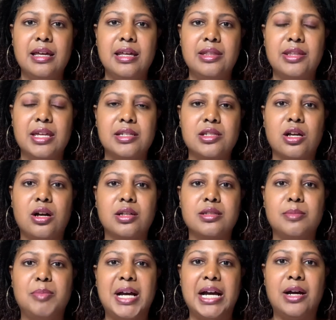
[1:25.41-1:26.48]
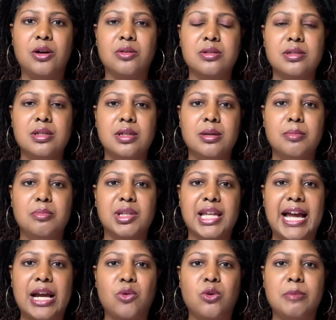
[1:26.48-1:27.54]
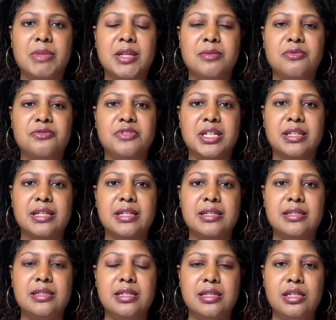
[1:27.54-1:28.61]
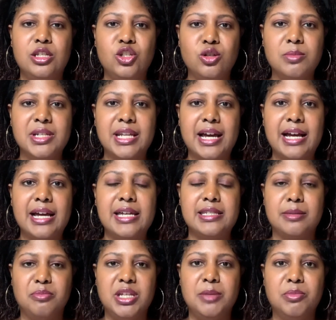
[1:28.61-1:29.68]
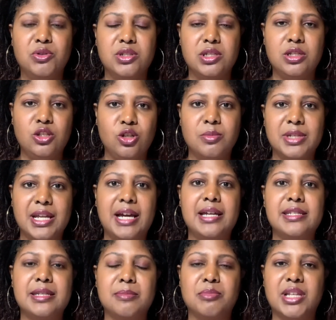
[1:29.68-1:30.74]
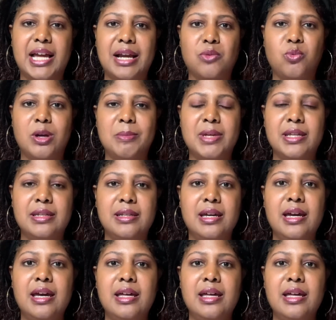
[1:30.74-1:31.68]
They talked about Black women feeling dehumanized and people dehumanizing Black women.